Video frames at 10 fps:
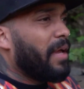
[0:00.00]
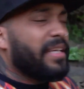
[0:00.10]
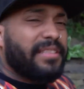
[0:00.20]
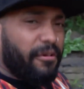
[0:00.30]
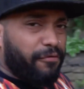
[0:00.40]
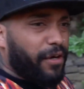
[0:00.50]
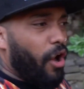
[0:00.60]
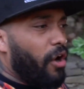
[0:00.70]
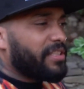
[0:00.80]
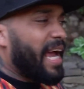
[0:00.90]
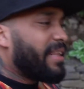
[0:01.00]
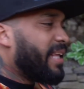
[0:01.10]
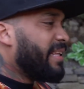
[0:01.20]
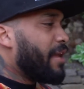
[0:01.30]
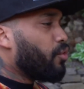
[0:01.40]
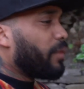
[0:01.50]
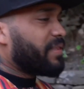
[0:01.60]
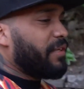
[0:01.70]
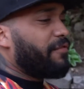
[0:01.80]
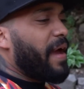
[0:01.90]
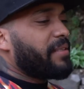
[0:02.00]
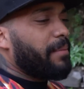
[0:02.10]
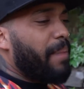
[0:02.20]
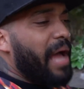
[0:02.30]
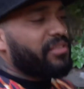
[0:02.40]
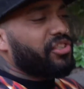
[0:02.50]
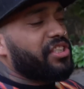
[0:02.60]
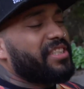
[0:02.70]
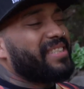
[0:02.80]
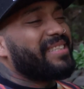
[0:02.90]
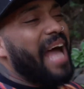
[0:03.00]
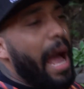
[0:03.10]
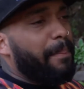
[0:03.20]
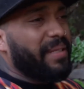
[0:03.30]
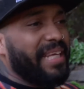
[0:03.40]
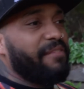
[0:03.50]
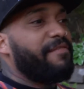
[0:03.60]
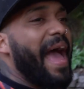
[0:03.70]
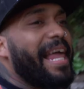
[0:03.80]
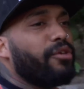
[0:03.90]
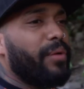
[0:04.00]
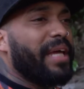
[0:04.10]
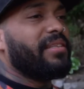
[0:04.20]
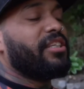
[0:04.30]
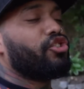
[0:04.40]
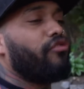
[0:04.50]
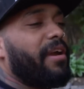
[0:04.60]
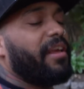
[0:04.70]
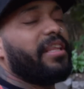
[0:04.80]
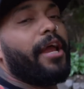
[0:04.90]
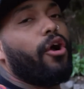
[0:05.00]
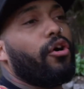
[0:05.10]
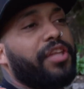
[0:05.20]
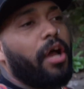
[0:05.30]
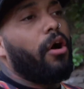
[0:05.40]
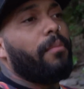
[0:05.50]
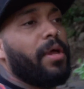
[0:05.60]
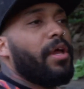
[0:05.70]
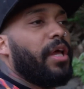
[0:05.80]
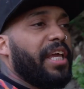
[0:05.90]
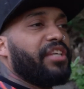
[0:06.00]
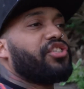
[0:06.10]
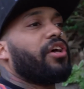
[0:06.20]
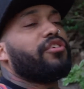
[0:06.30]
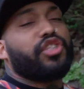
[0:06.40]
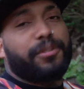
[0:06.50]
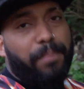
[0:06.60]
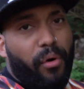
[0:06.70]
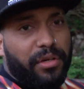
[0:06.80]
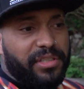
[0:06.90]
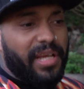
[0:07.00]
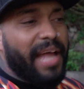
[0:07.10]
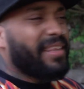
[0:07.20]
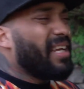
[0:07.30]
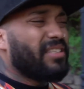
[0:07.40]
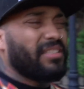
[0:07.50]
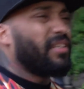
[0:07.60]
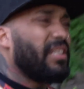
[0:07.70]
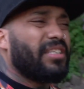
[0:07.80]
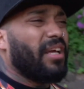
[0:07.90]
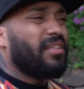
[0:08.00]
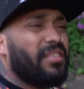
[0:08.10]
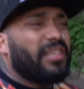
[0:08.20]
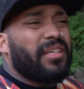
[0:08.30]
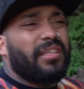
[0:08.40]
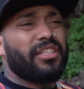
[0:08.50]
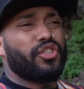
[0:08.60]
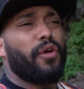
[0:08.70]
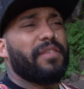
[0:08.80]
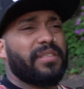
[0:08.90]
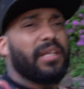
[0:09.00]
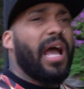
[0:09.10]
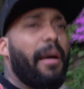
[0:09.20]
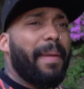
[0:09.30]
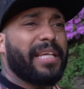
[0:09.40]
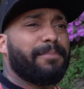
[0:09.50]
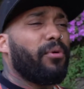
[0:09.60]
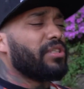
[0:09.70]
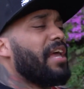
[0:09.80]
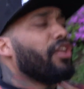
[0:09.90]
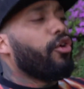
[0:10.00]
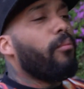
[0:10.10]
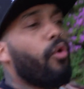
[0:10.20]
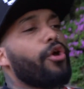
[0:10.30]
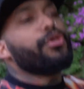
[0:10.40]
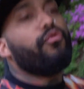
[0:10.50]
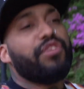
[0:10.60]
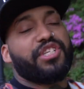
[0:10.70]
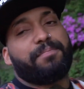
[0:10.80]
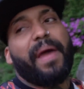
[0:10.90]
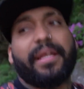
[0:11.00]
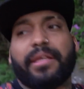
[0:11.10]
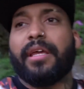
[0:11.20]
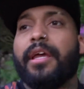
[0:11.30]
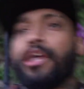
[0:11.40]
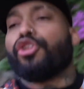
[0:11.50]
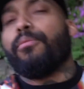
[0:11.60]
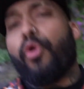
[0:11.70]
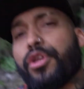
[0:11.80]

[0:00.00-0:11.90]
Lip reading: it's different arts. I think that UFC fighters and boxers should stop devaluing and discrediting each other's sports. I think it just does a disservice to the combat sports. The more you respect it, the